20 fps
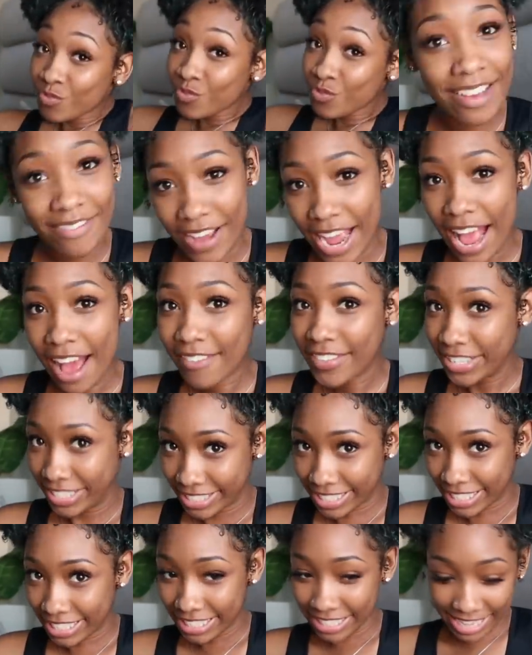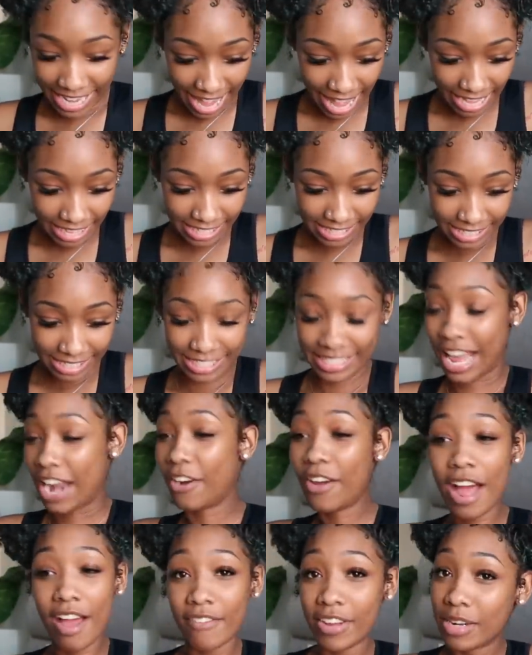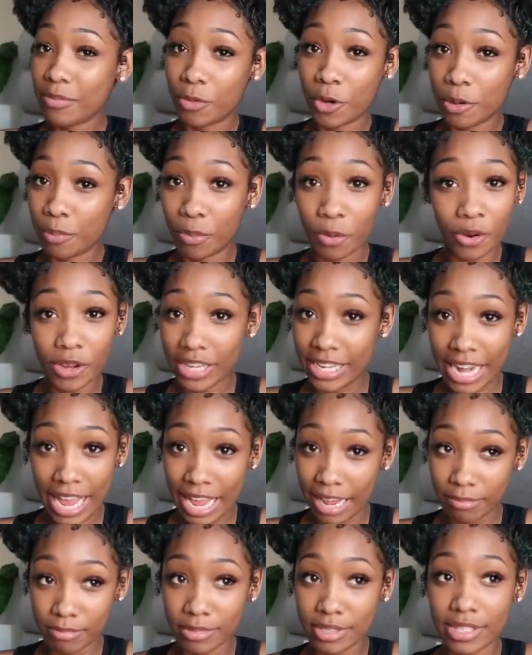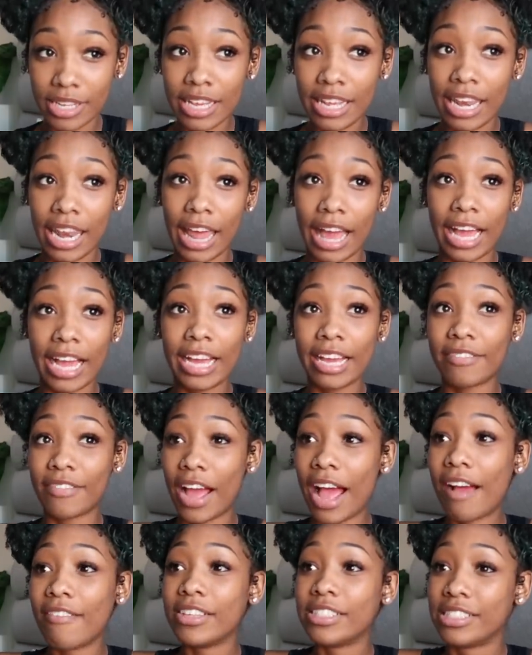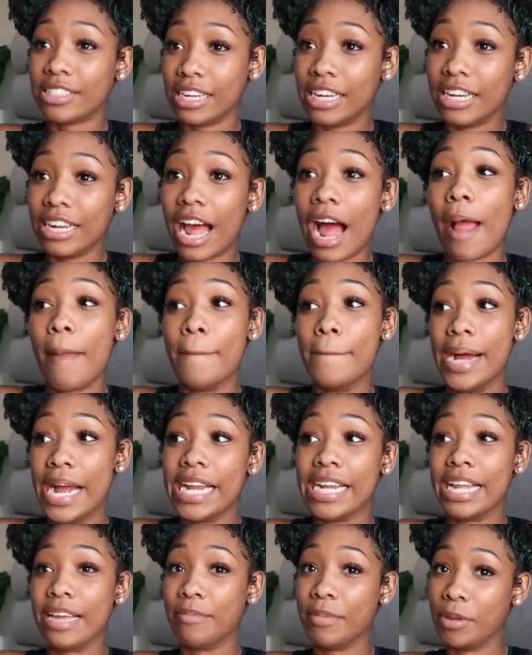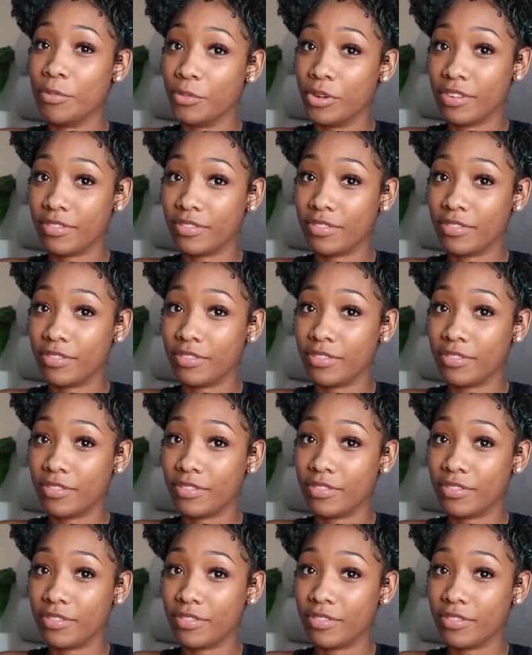if I have a son next, because I don't have any more boy names. Like, if I have a son, I might name him